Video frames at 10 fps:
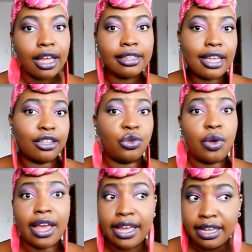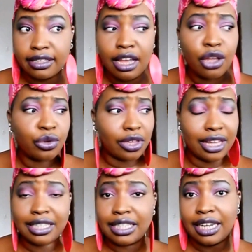that you hate, you
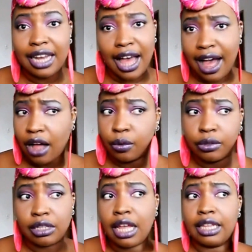can't stand the hours.